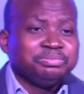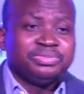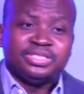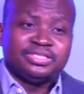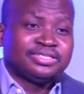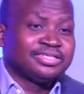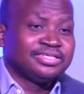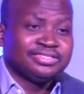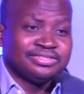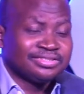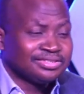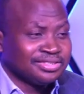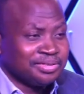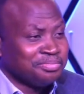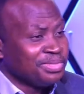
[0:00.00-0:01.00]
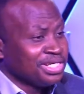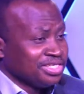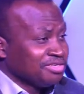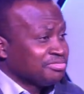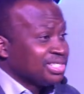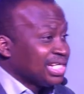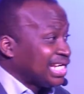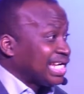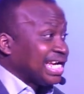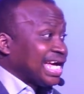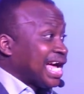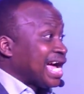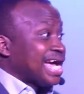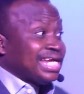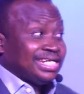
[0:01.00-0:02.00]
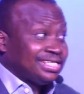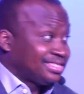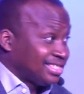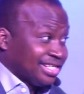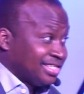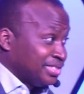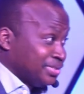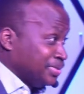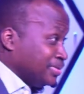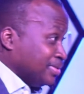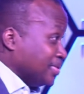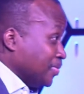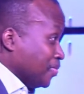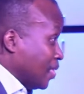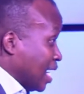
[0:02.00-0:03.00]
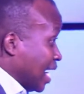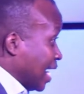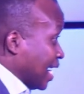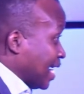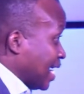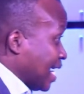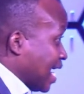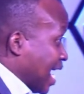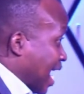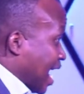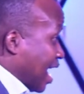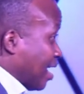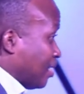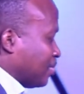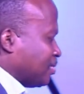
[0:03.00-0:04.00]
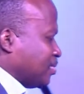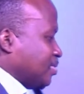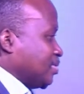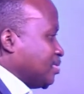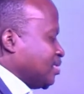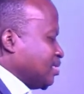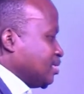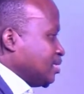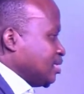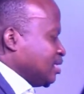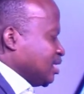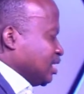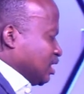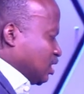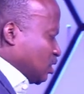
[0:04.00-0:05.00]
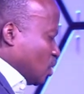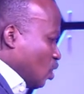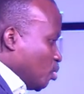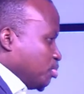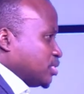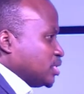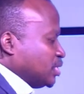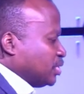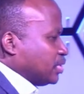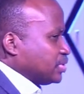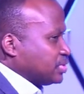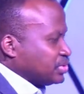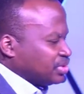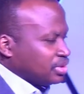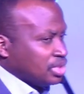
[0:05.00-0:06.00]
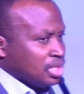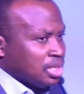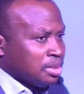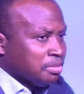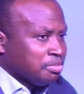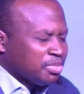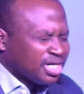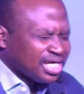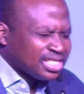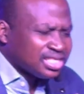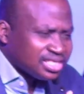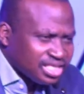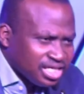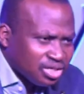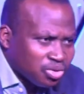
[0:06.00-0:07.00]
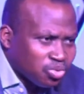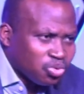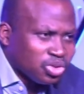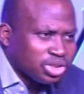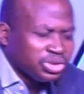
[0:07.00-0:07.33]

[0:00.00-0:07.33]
big things, many of them can hardly tell you why, how. It's open doors. But I think what